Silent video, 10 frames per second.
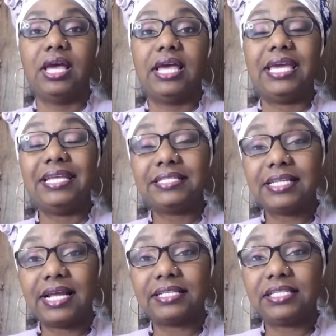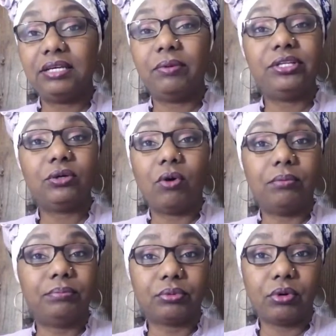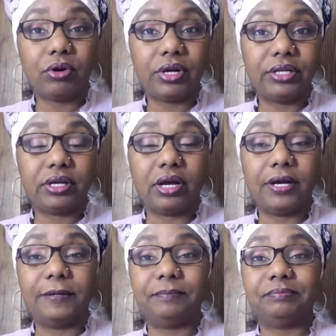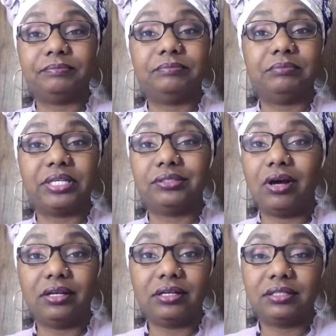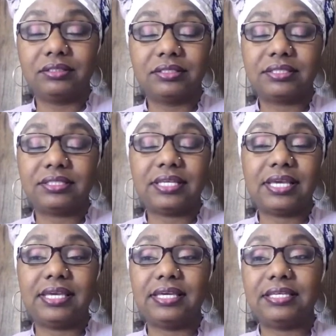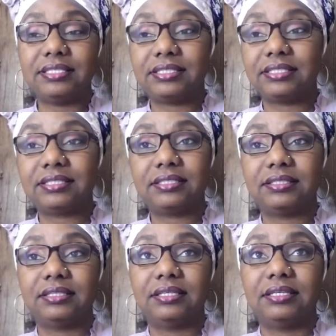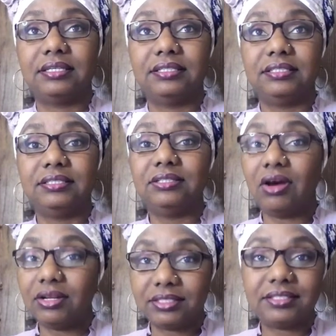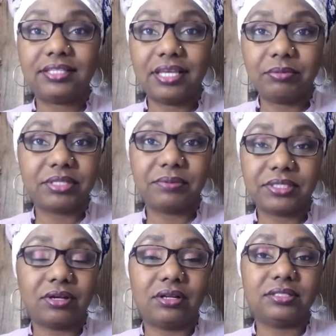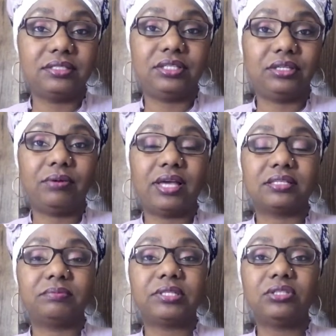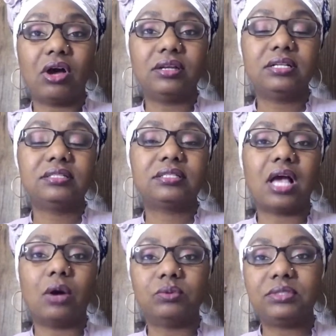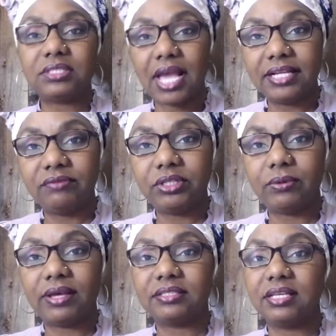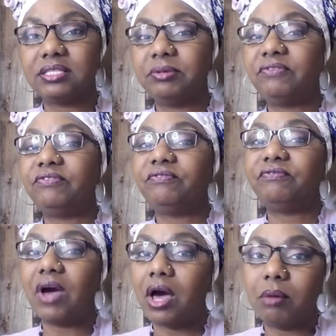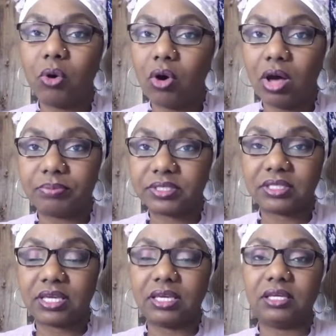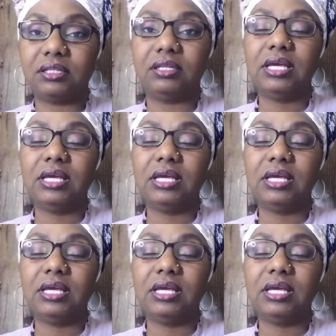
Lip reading: Incidentally, when you go abroad, McDonald's is not the same as McDonald's in the US. McDonald's outside of the US tends to be far more upscale